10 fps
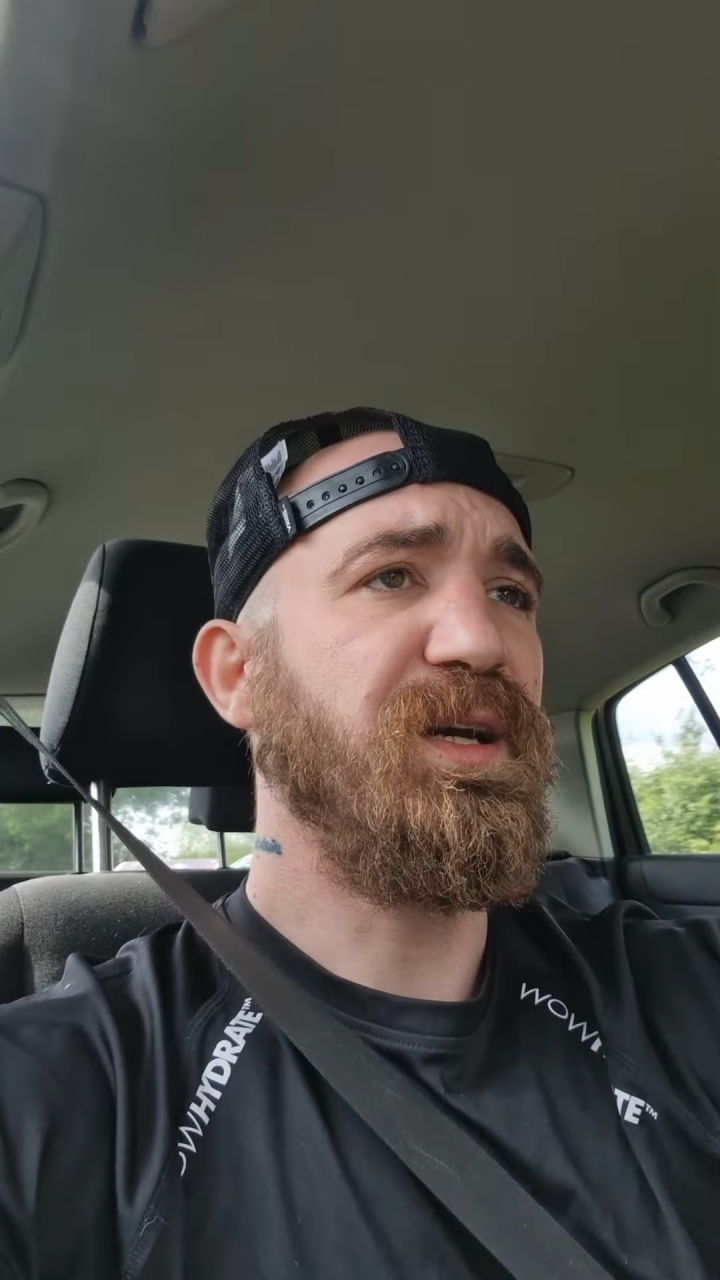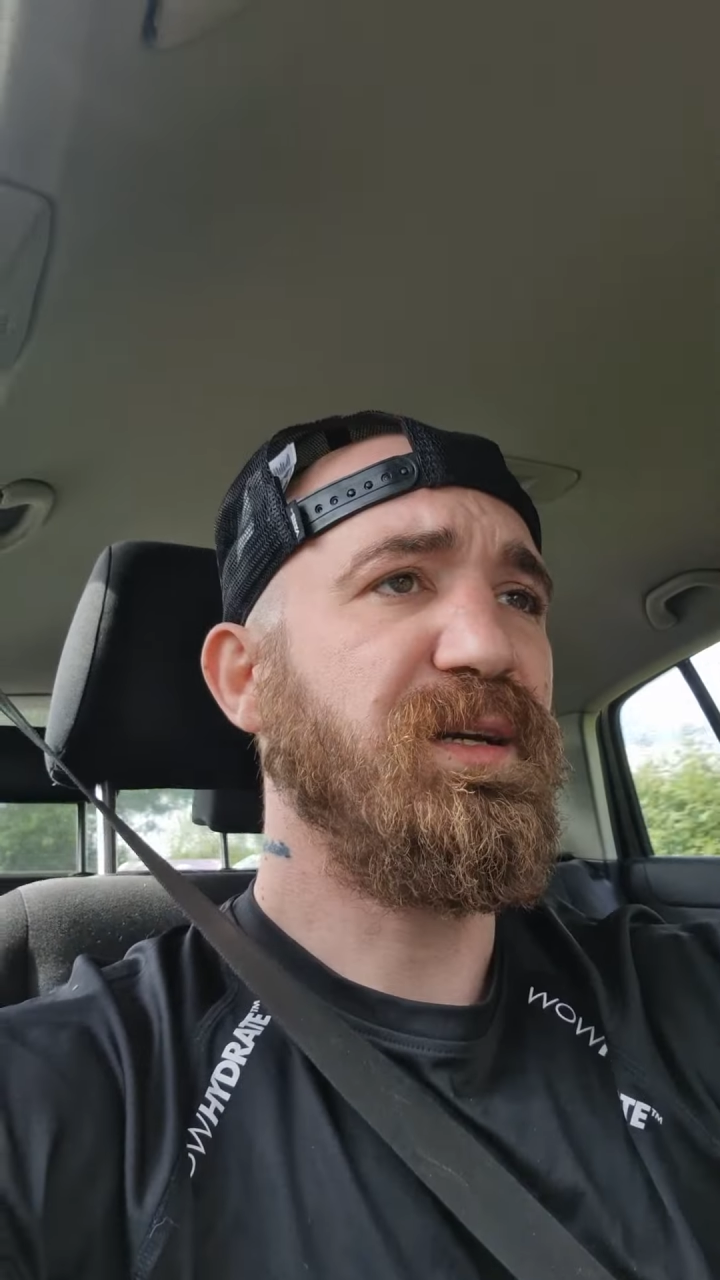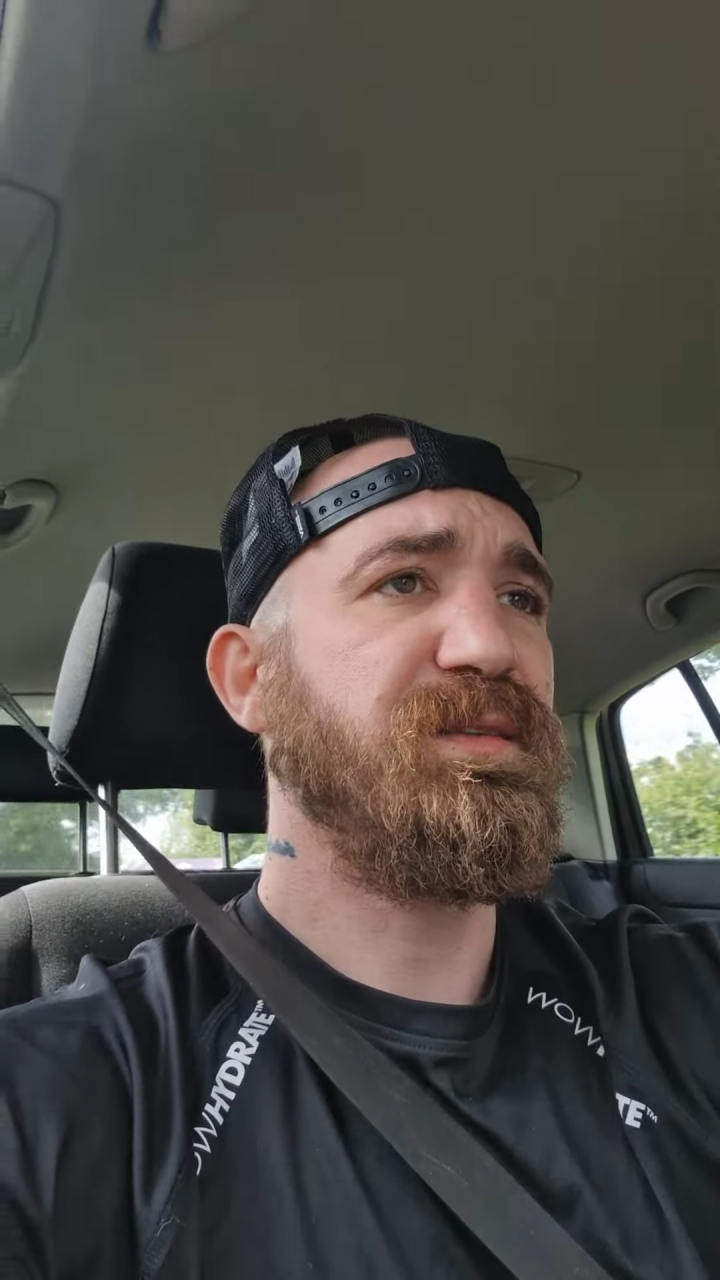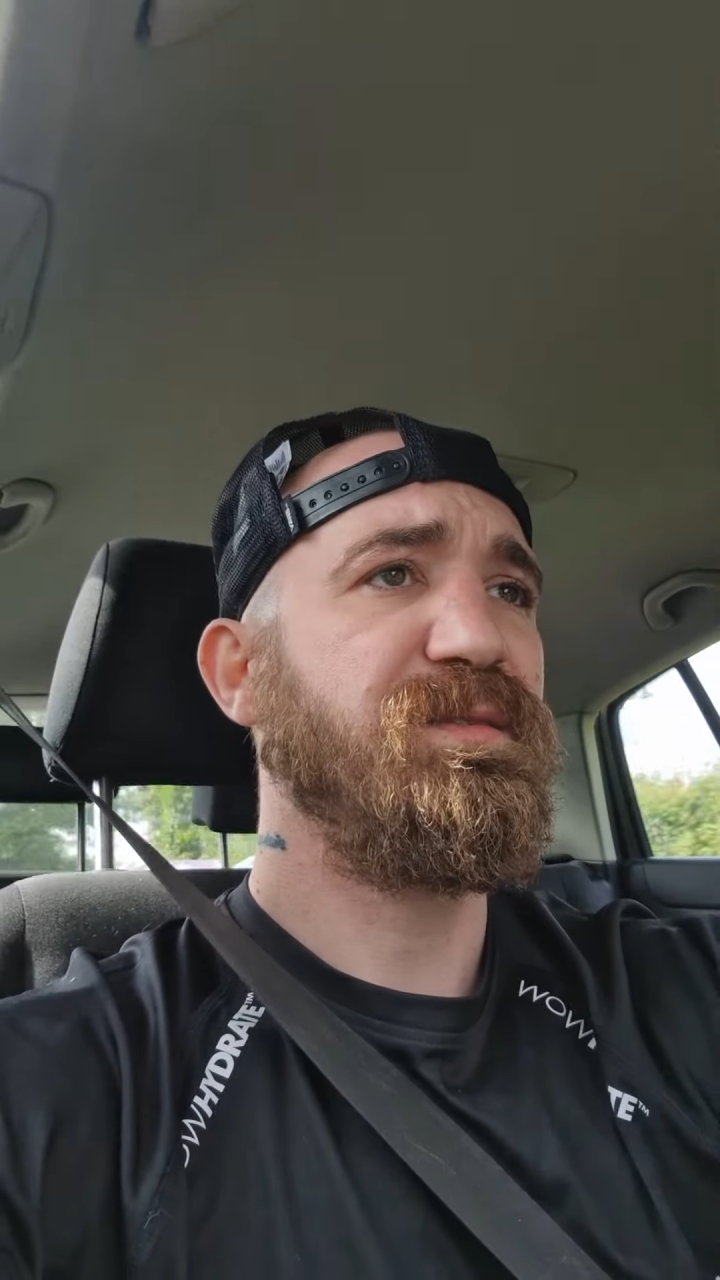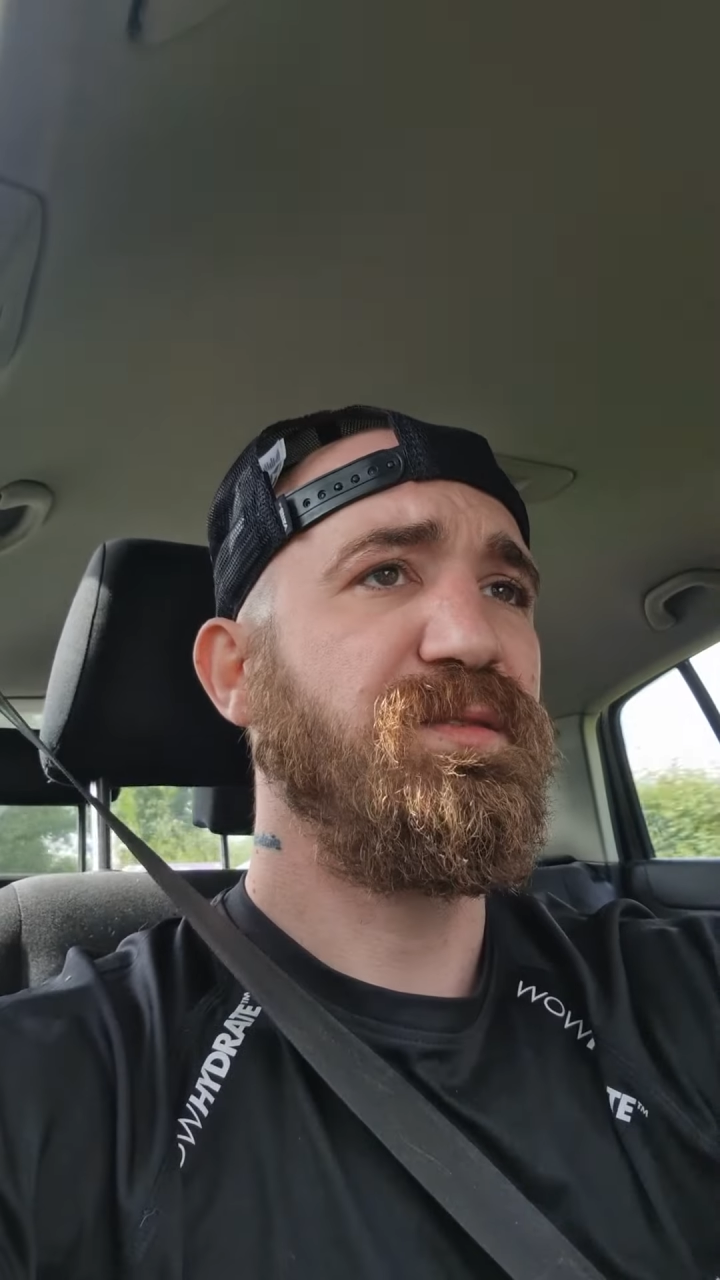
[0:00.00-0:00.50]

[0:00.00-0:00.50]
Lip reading: yeah,